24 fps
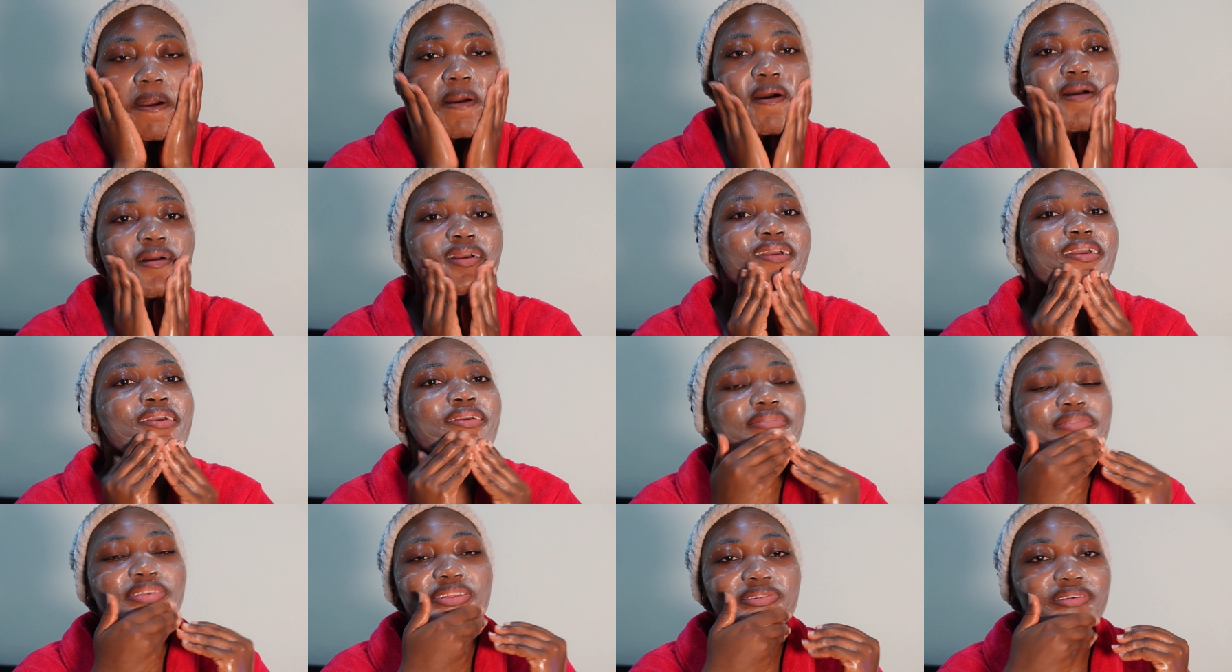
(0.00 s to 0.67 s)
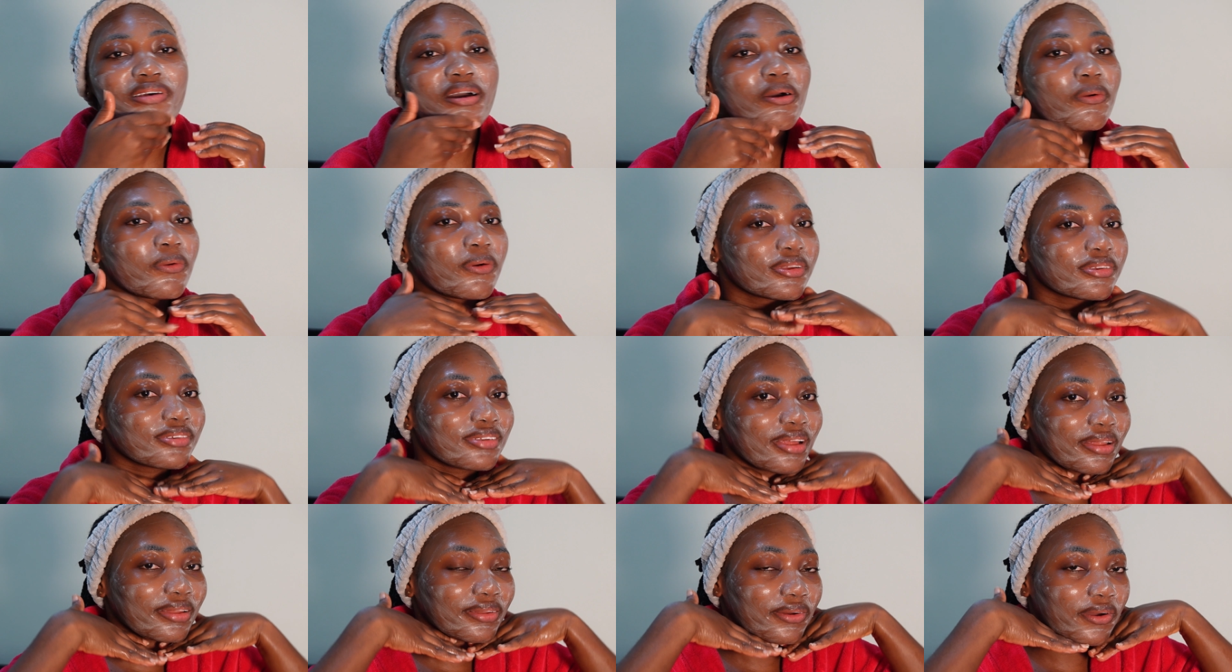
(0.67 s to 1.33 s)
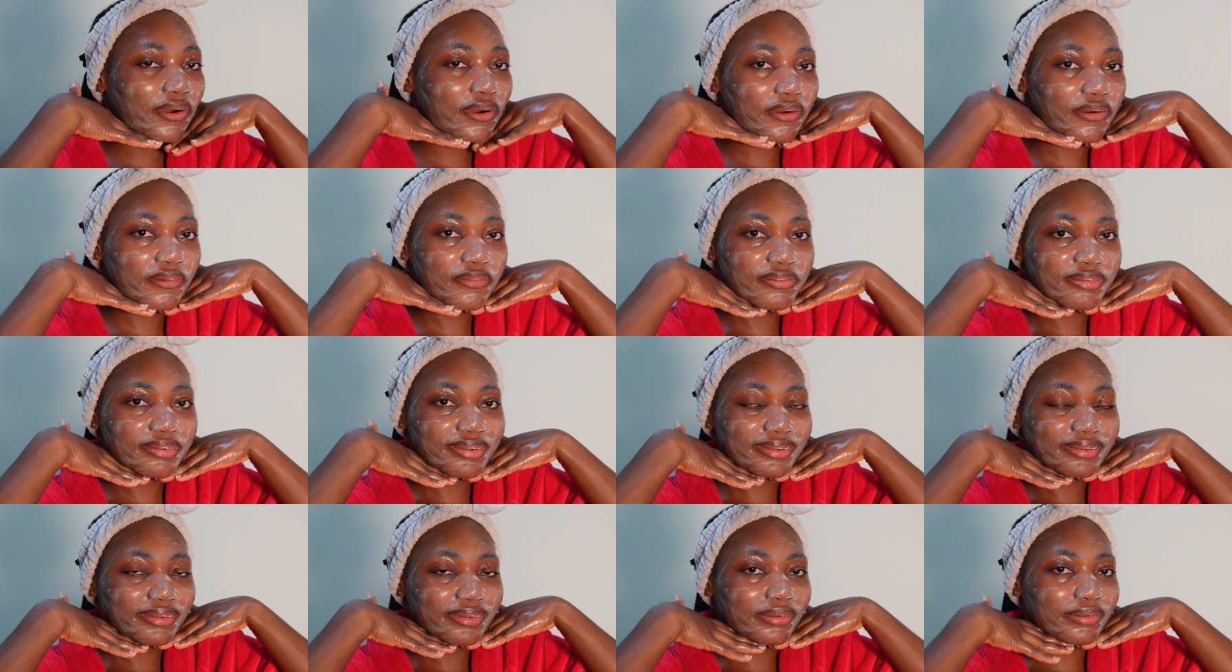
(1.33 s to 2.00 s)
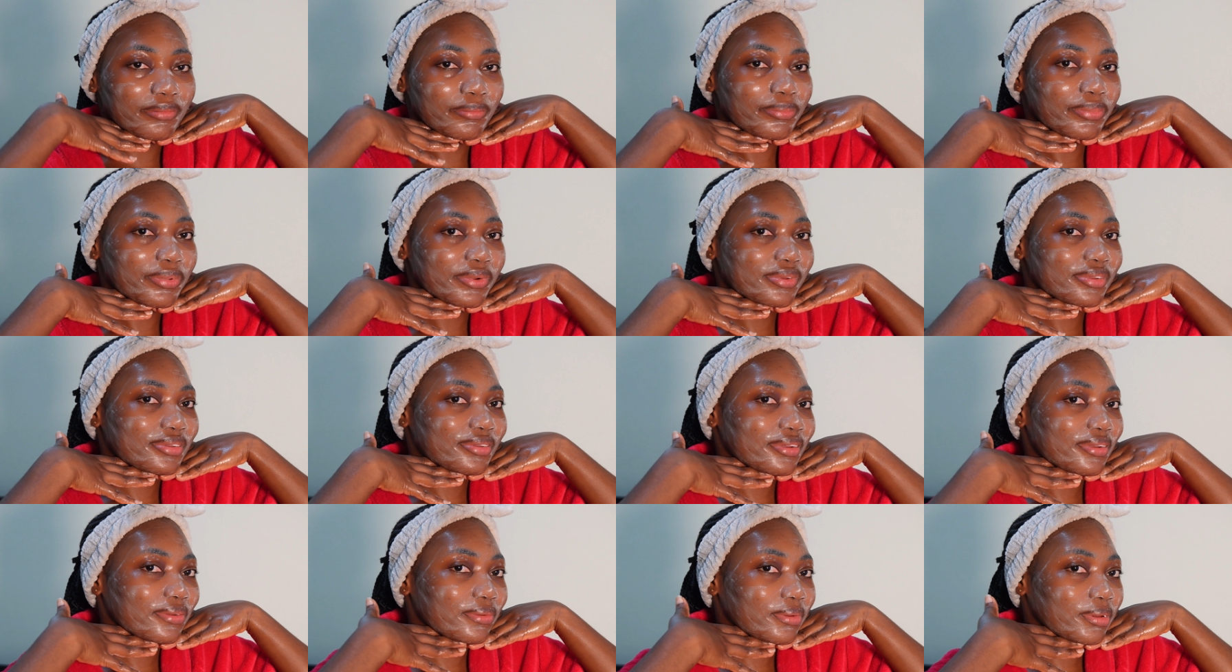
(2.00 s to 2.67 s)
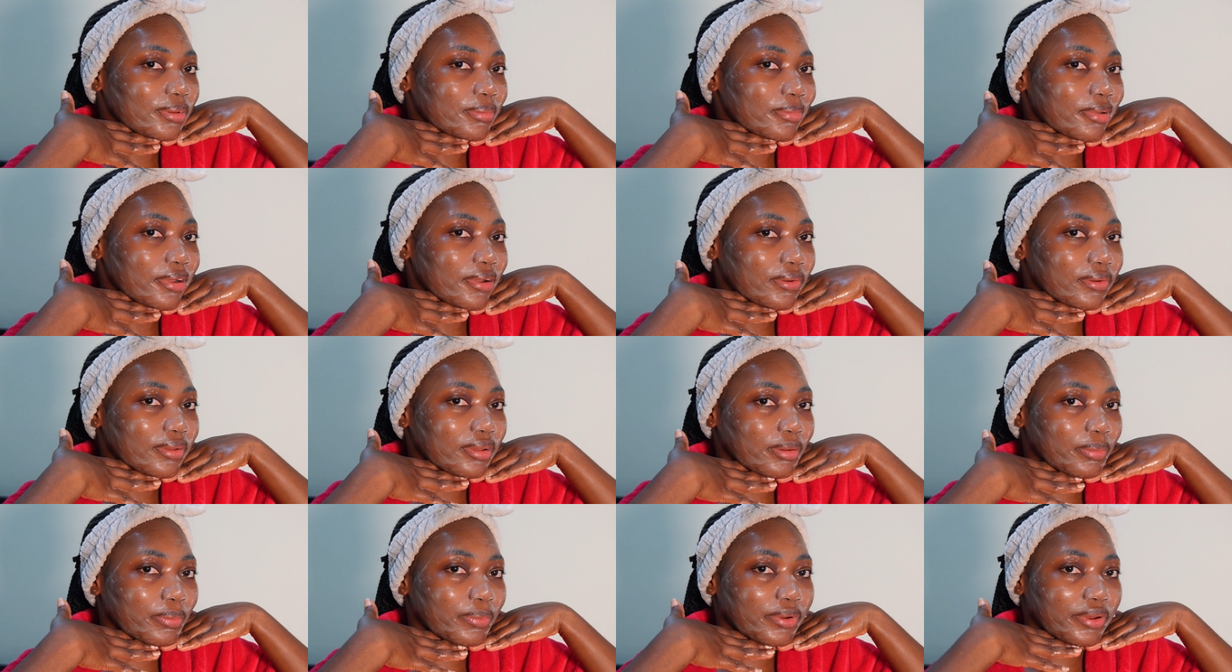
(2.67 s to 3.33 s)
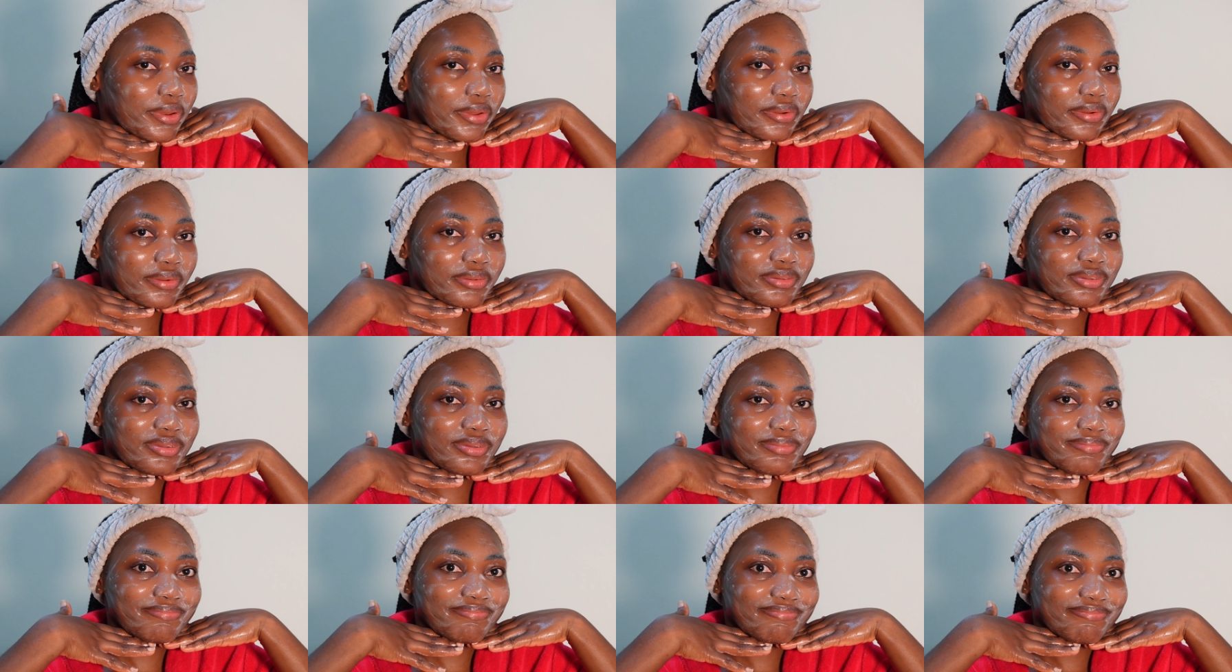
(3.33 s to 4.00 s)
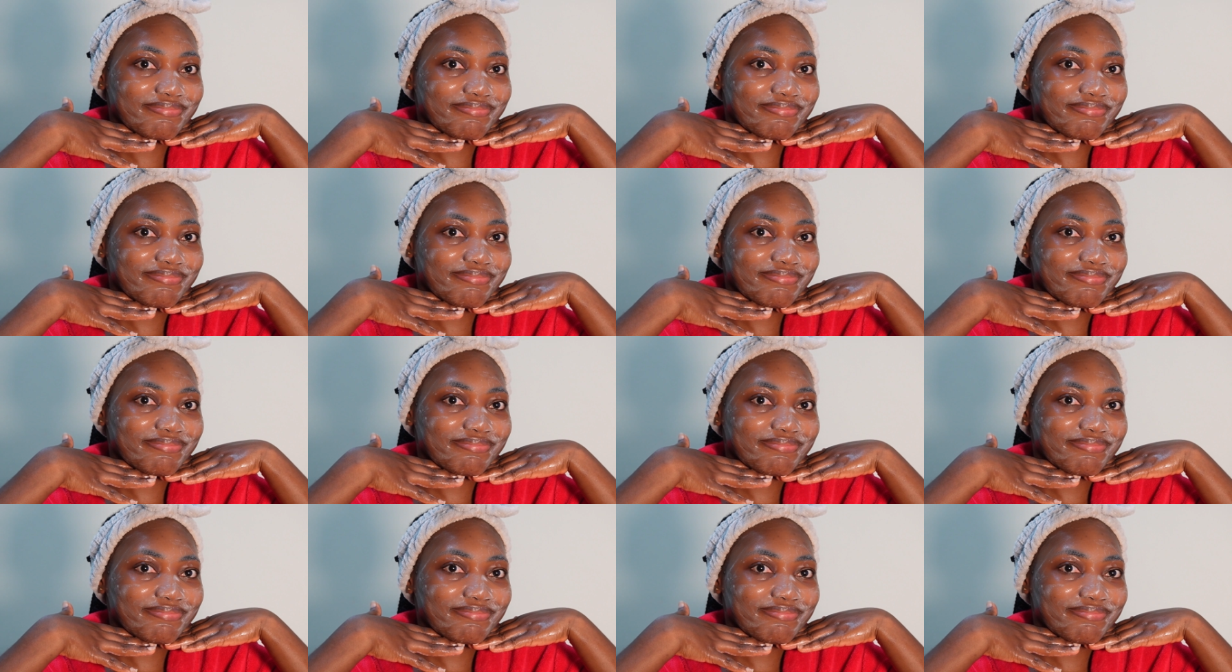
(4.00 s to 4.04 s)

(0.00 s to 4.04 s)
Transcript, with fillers: Okay, so I'll wash that off and then proceed with my other products.